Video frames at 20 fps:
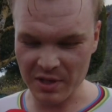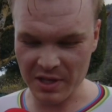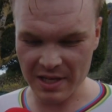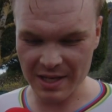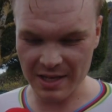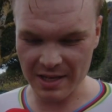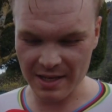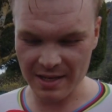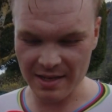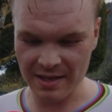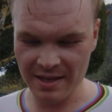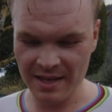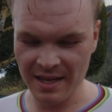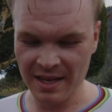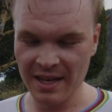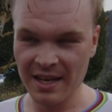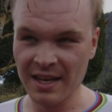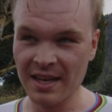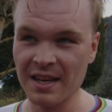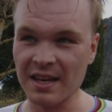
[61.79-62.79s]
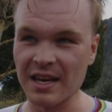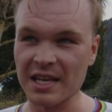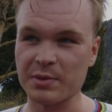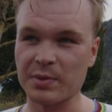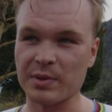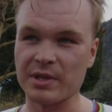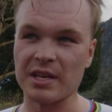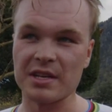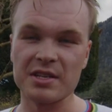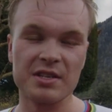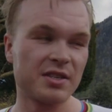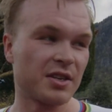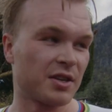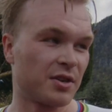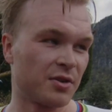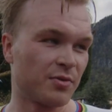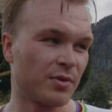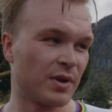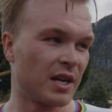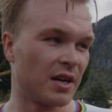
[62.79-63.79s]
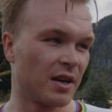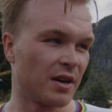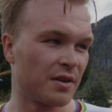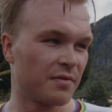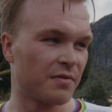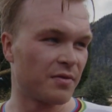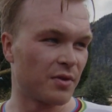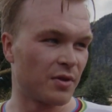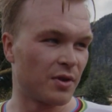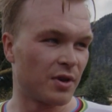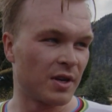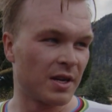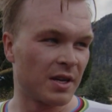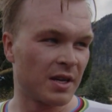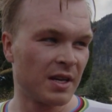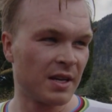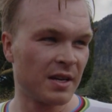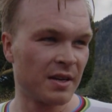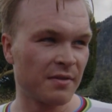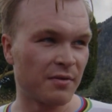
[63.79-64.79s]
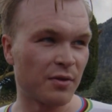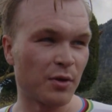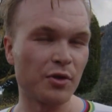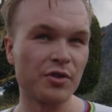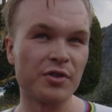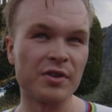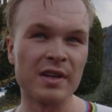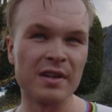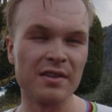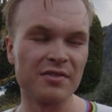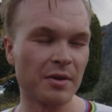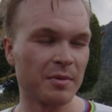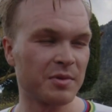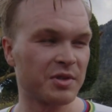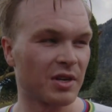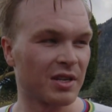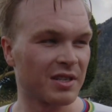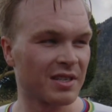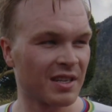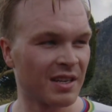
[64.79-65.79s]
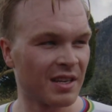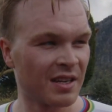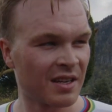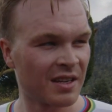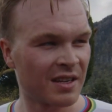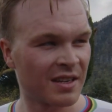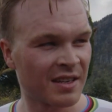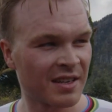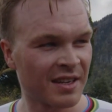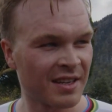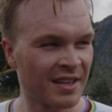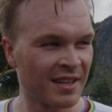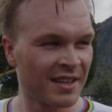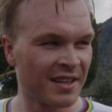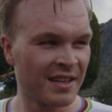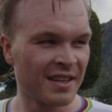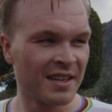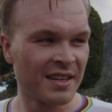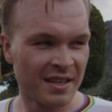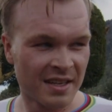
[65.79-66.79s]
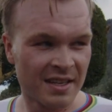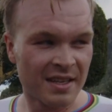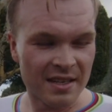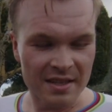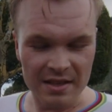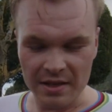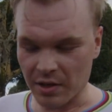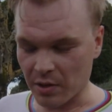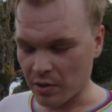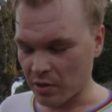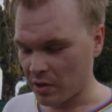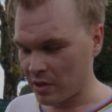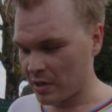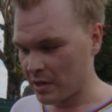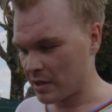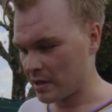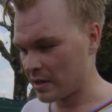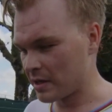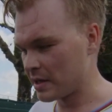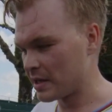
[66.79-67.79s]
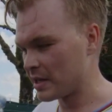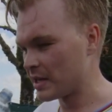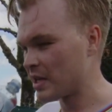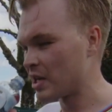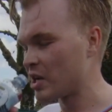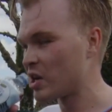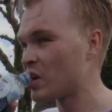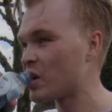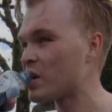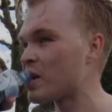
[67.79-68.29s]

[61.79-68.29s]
But uh, expectations aren't really high for uh, for other than time trials. Thanks for this. Thank you.